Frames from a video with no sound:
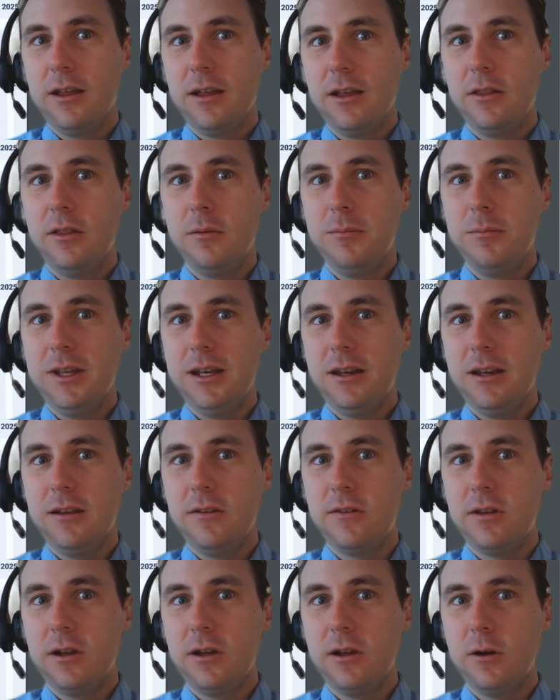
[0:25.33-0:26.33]
the median
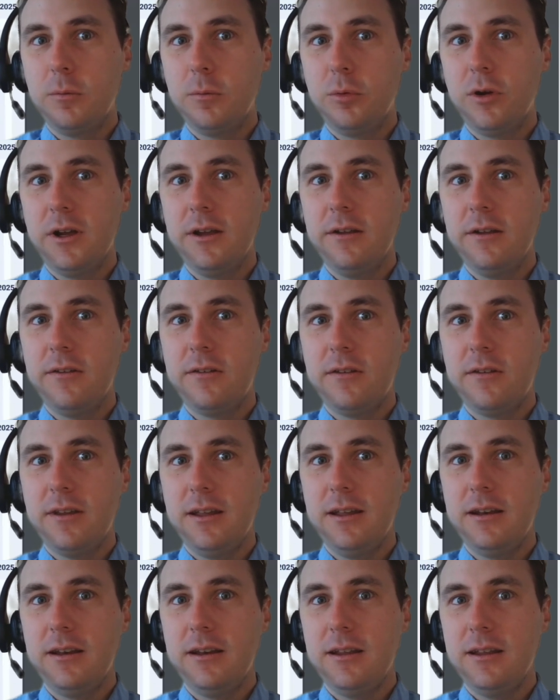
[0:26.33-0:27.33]
sale price,
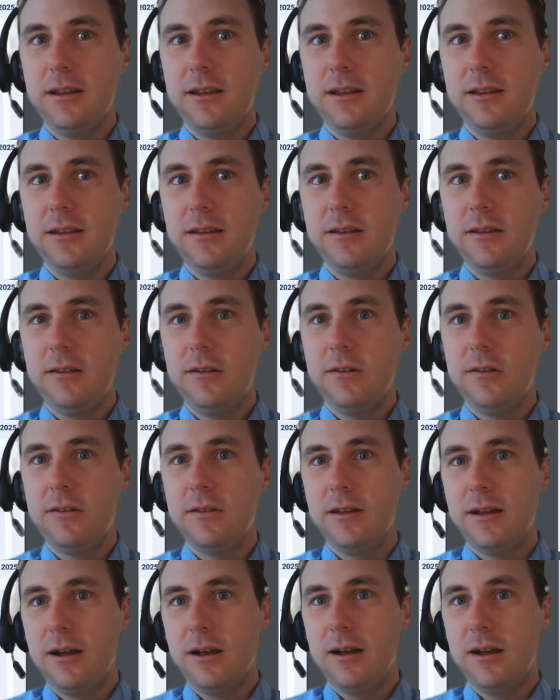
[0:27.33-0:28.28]
it is